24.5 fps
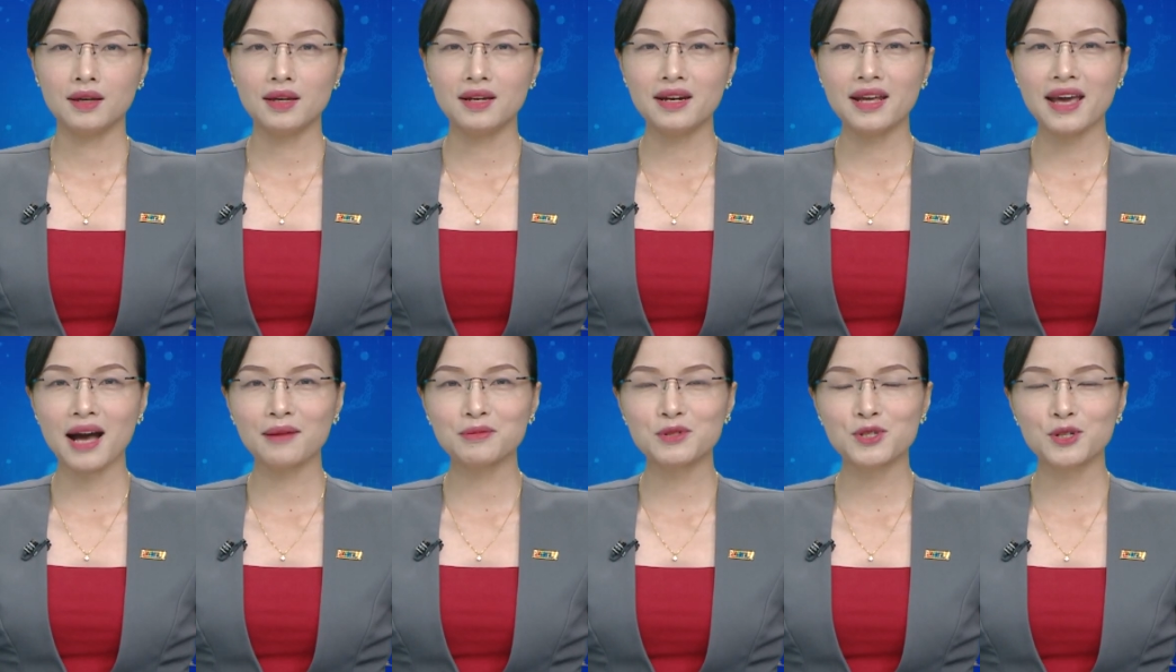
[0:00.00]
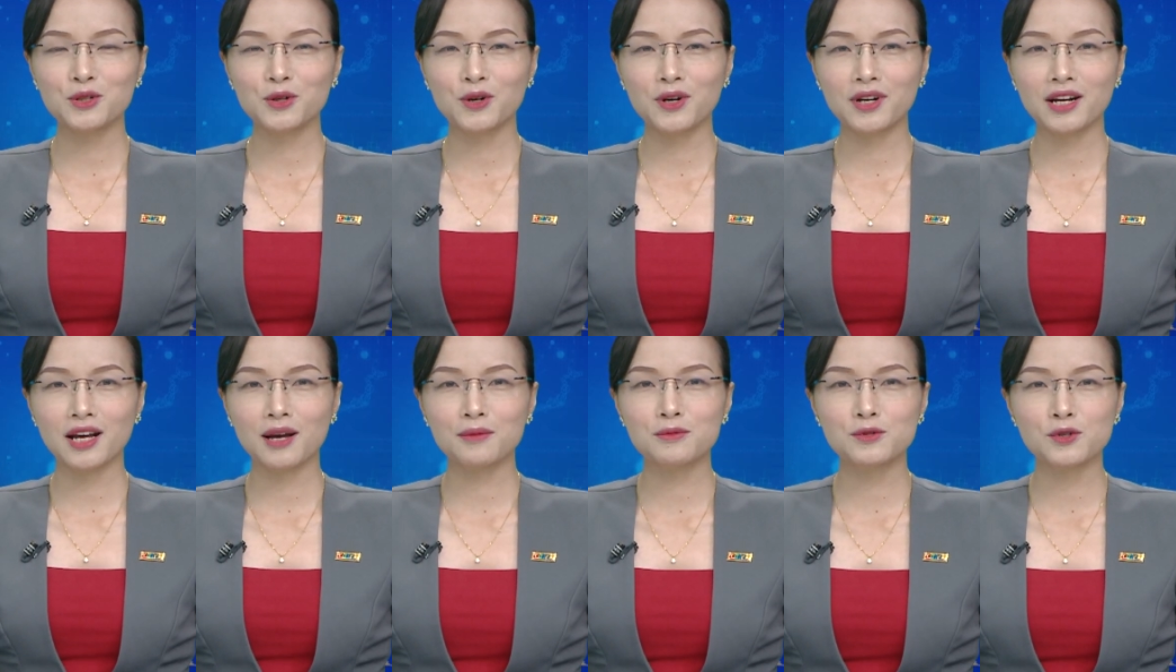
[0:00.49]
In the
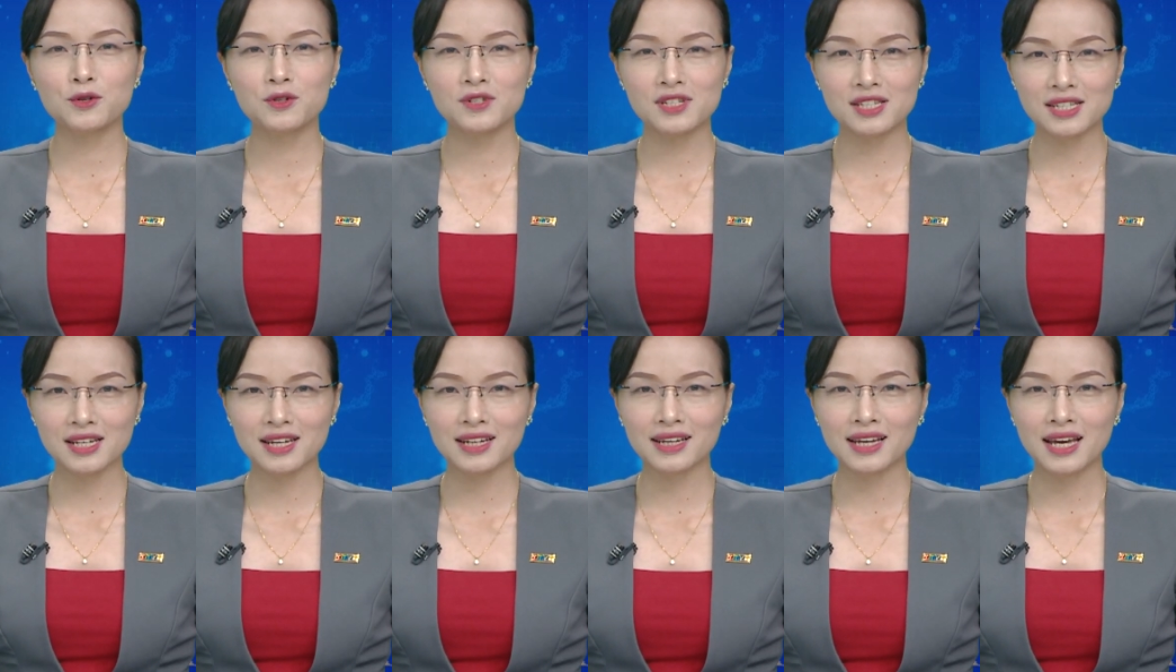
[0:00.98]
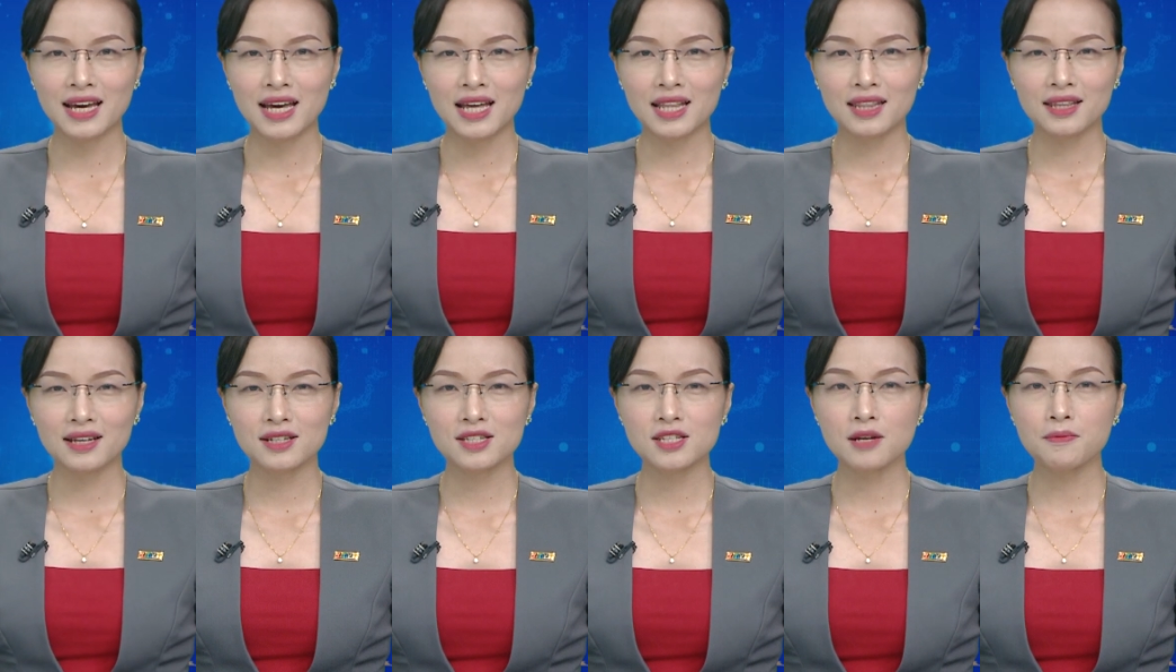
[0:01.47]
afternoon of June 6,
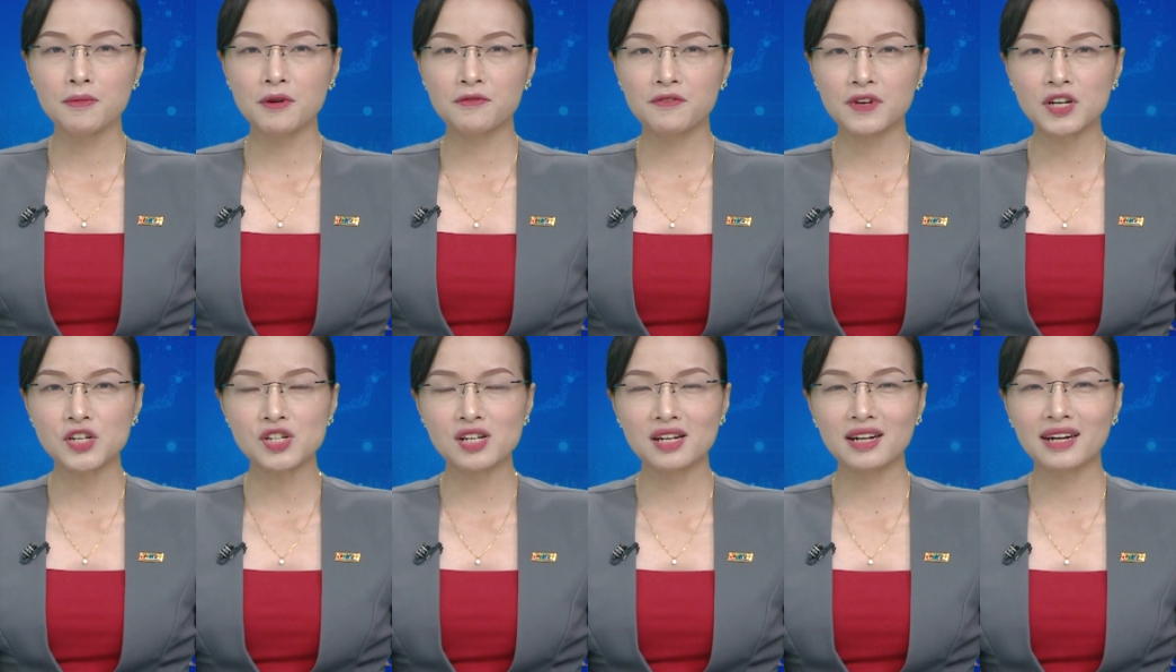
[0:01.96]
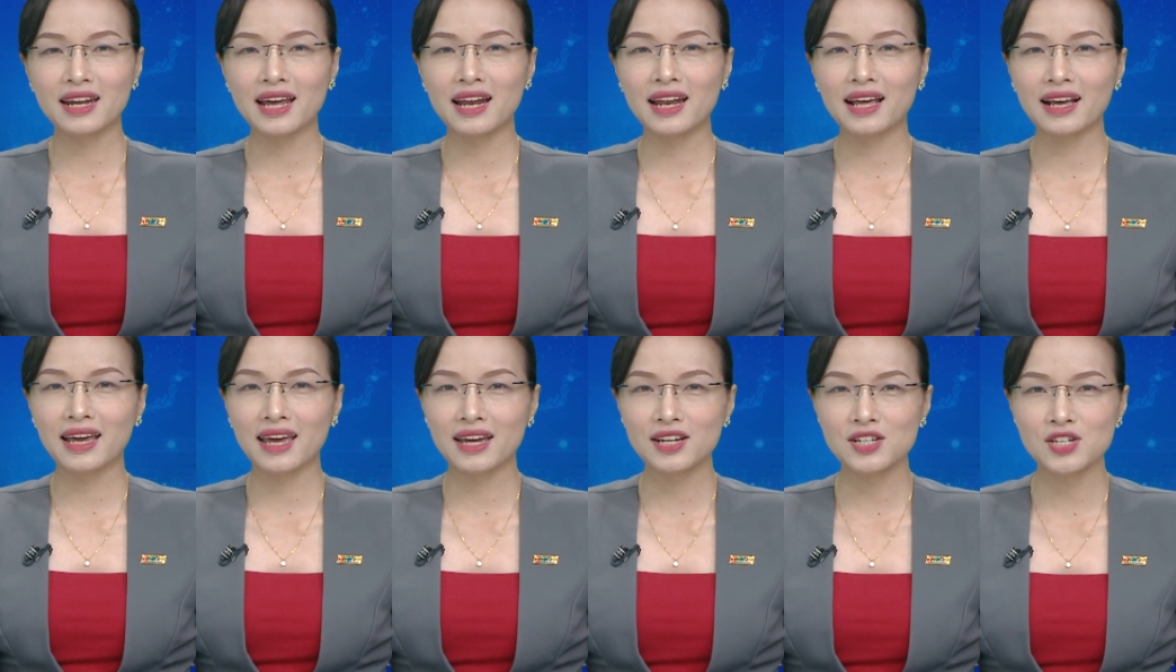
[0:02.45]
the supervision
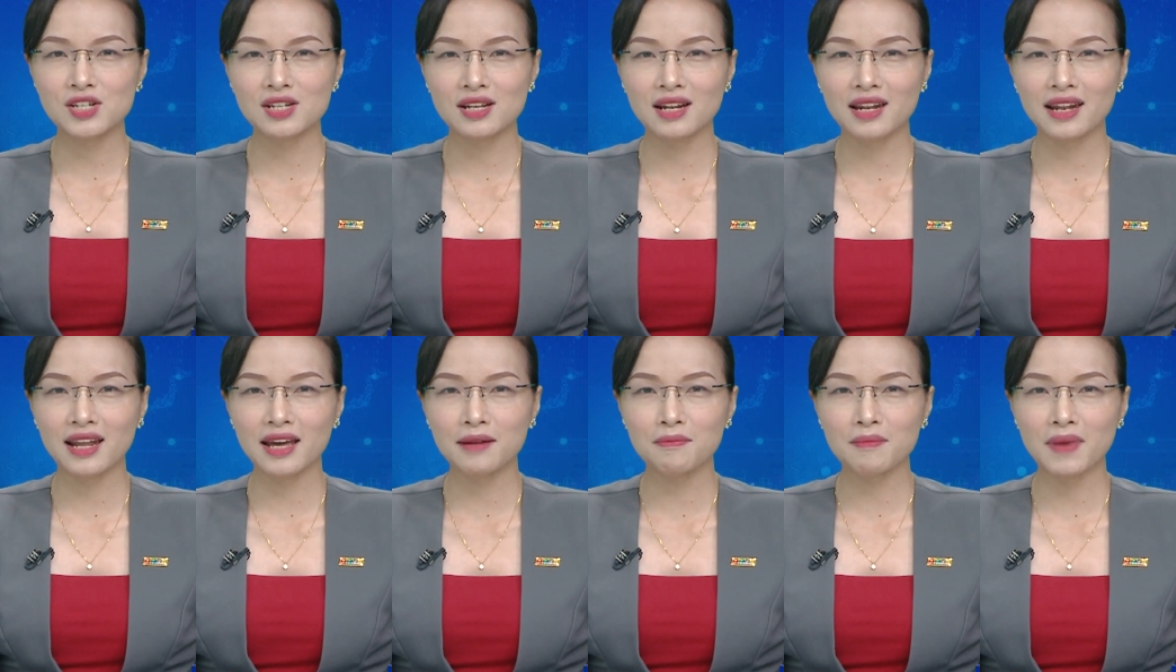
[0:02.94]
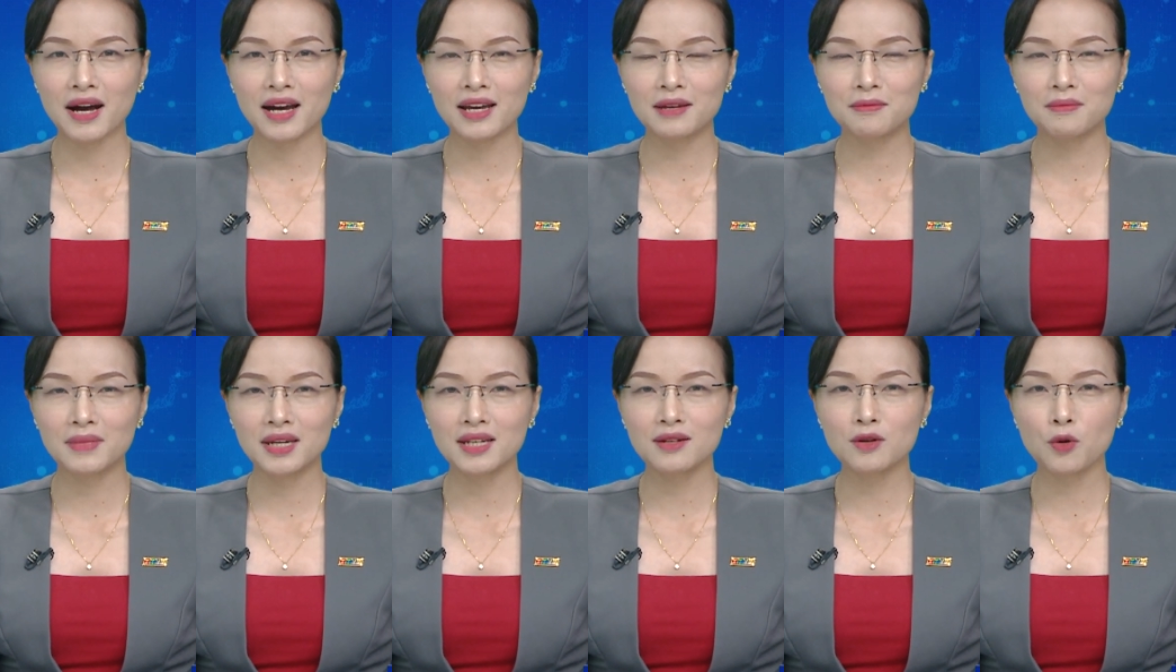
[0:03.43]
delegation led
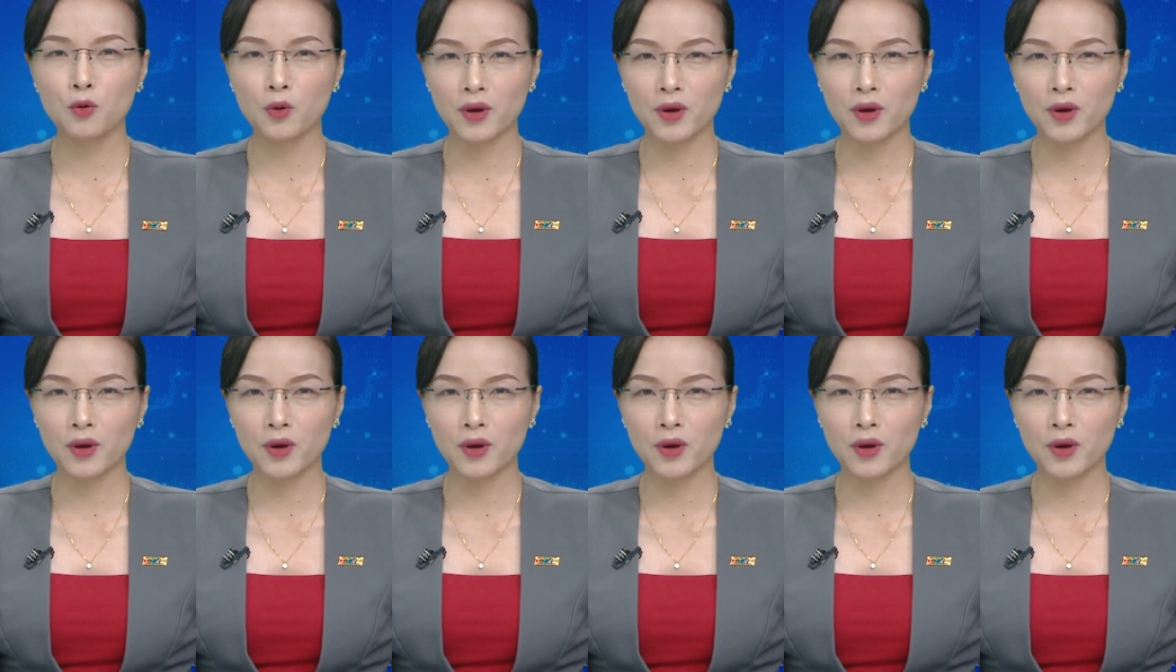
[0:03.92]
by Ms.